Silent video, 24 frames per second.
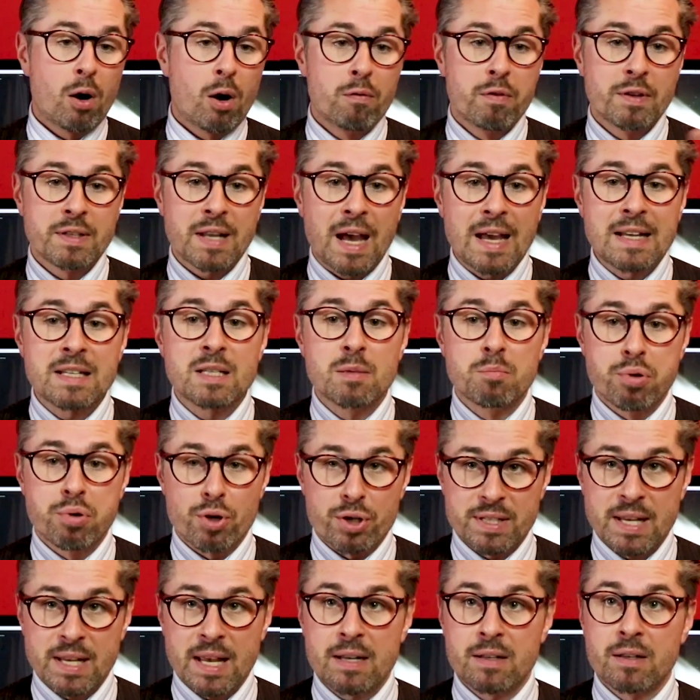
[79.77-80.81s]
Over
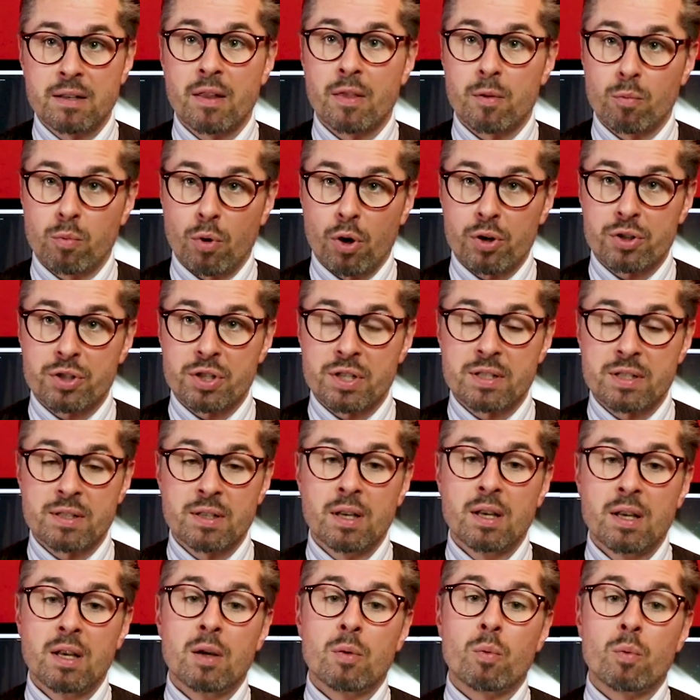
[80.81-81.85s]
90% the watches
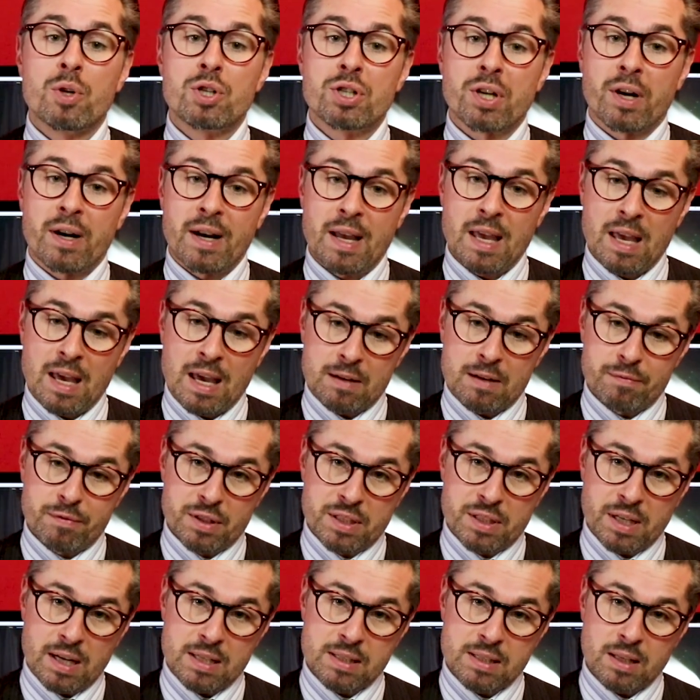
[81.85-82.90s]
which are
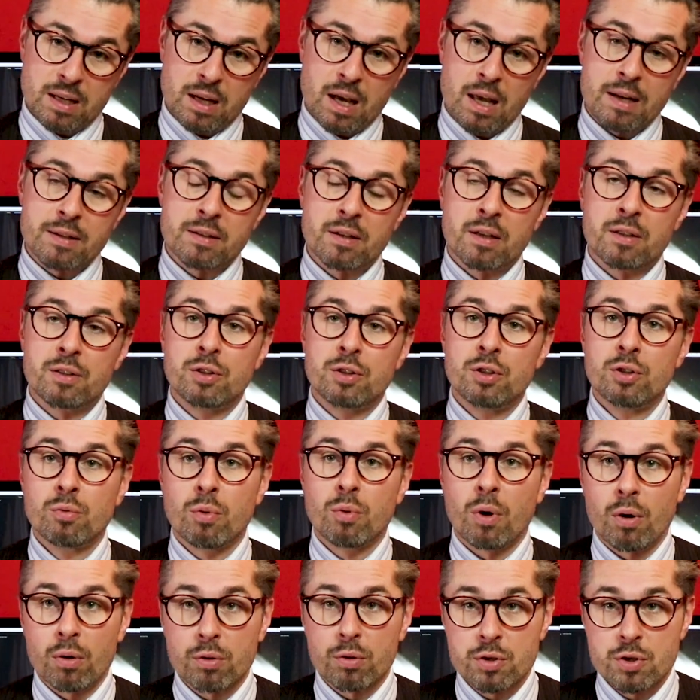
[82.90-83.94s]
advertised under new
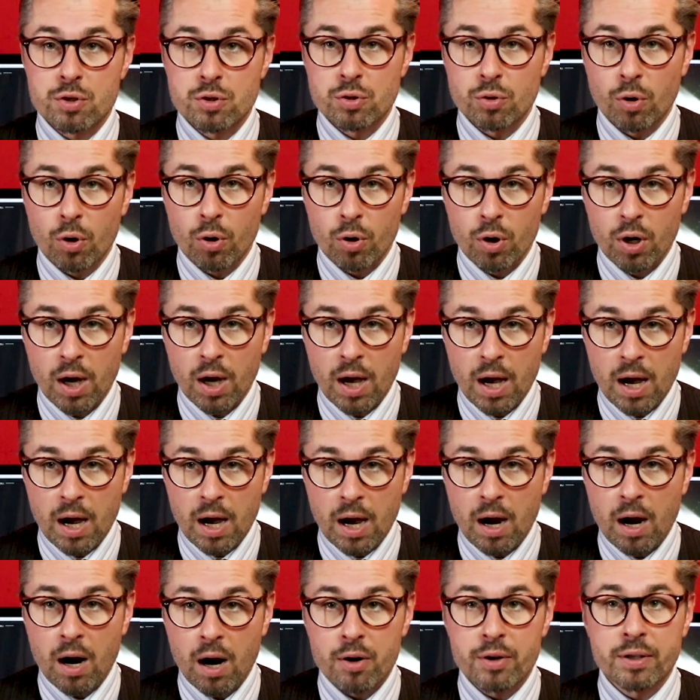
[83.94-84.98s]
old stock
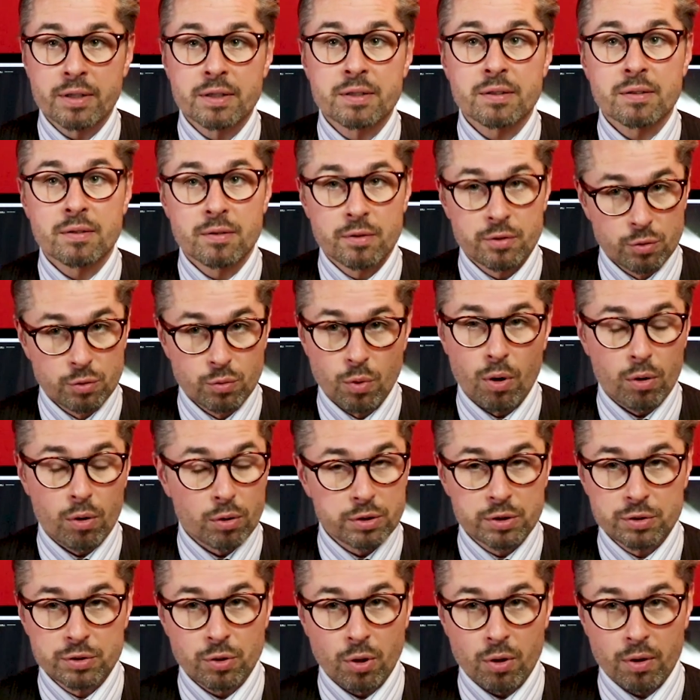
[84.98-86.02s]
aren't new old
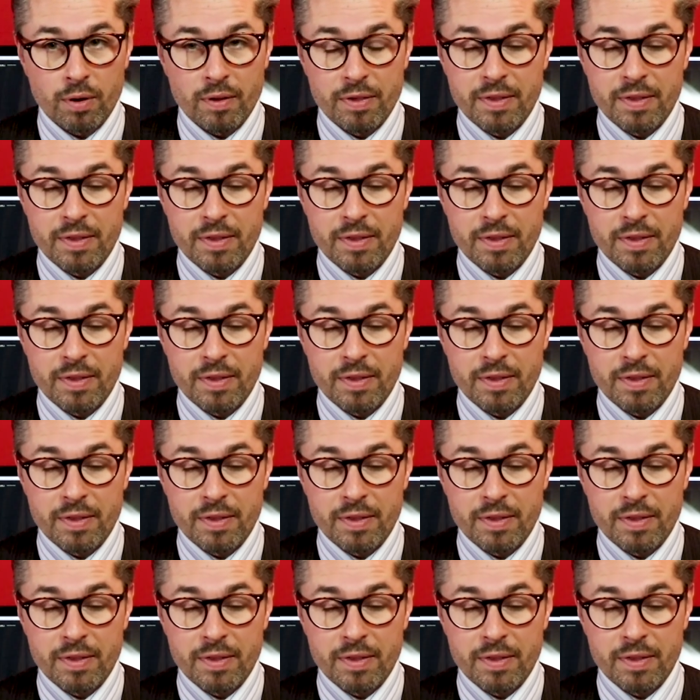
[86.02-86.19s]
stock.